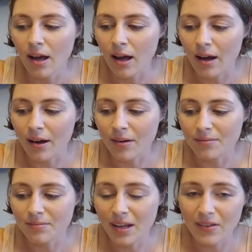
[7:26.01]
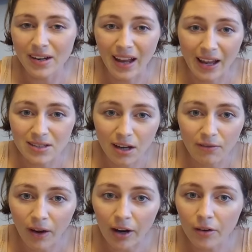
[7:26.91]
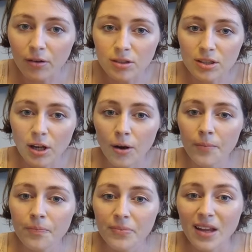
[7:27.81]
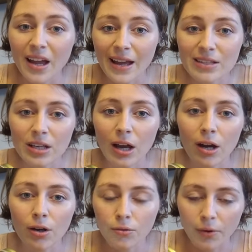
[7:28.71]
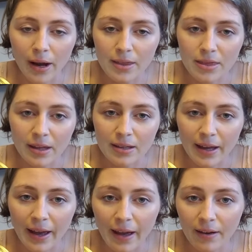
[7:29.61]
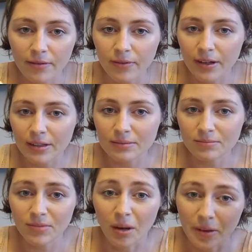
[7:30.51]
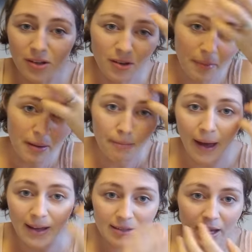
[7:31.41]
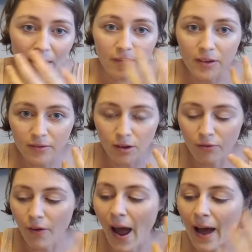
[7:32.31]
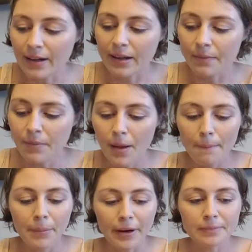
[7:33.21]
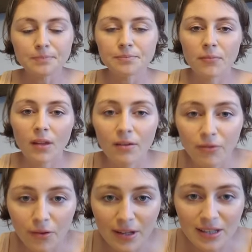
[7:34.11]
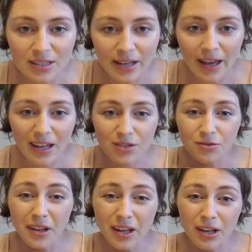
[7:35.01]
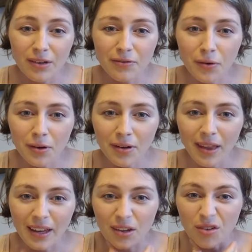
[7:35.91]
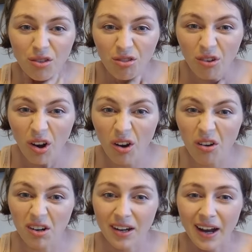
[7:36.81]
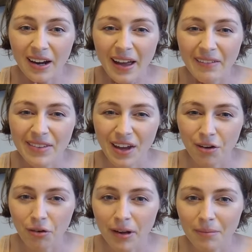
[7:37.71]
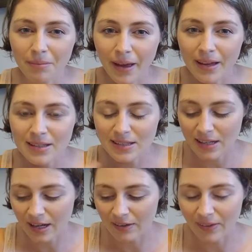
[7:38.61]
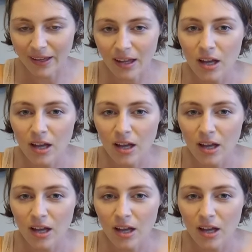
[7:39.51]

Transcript: um, even antiviral. So it's a great thing to have. Um, I mean, you can make masks out of it, good for acne, but for this sake, it's really good for like your throat and kind of having that cream base to kind of like